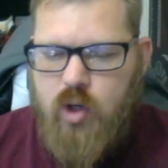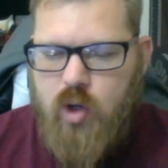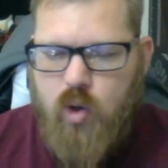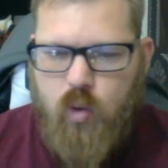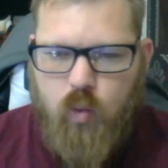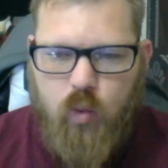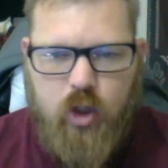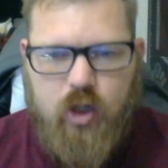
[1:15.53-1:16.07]

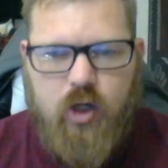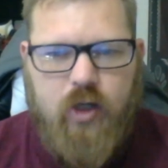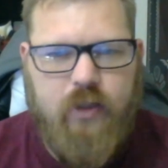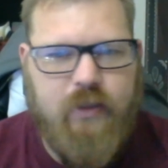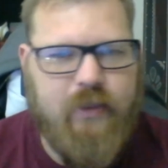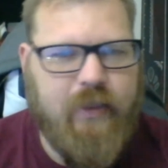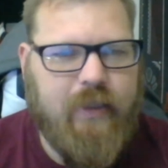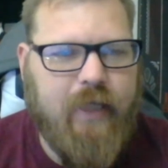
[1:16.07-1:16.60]
work on
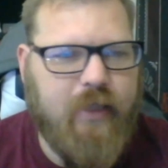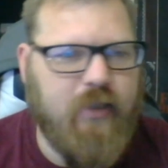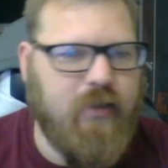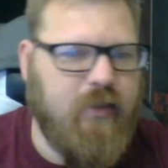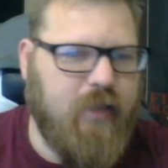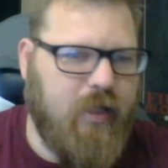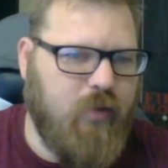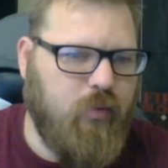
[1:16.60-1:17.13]
together
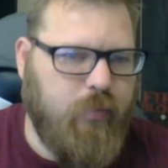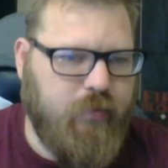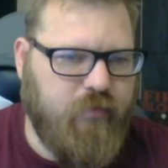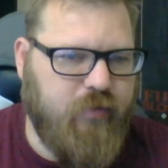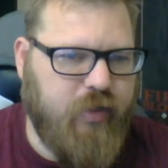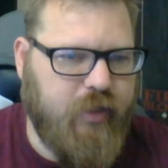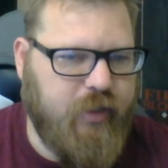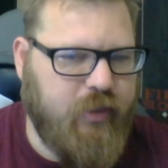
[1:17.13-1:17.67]
that will be
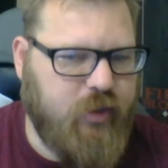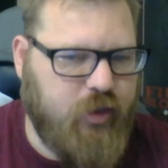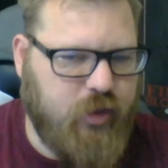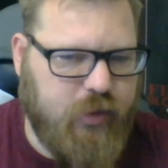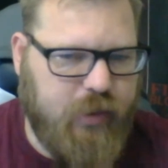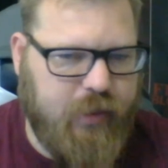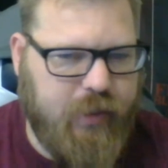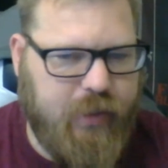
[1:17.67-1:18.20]
very
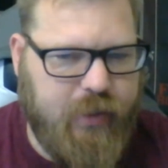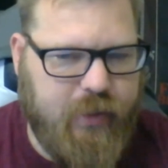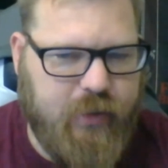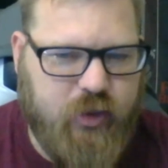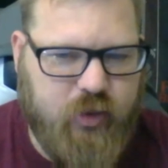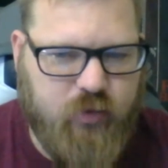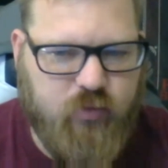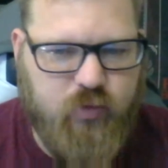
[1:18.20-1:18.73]
interesting and
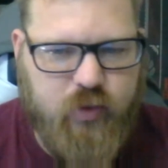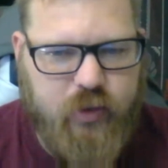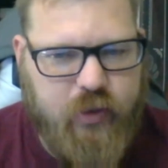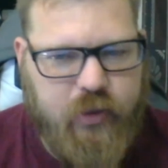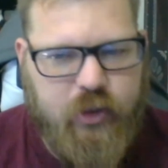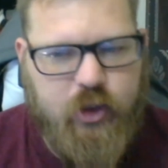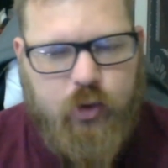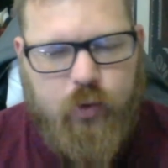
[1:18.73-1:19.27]
she'll really
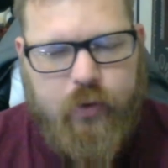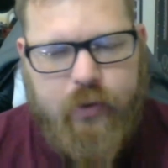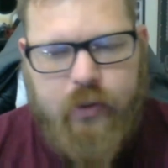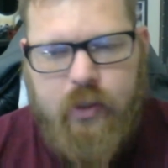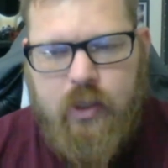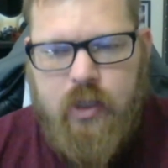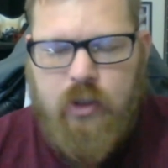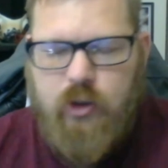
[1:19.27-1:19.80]
enjoy
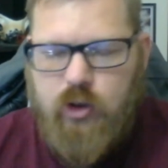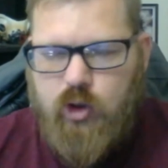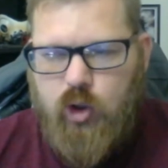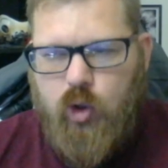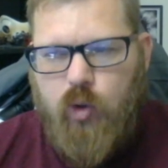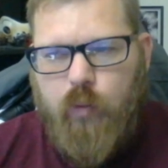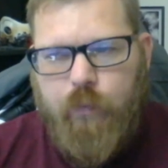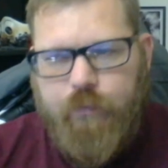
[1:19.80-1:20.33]

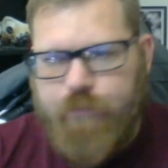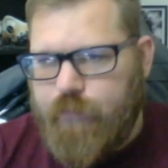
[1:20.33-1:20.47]
so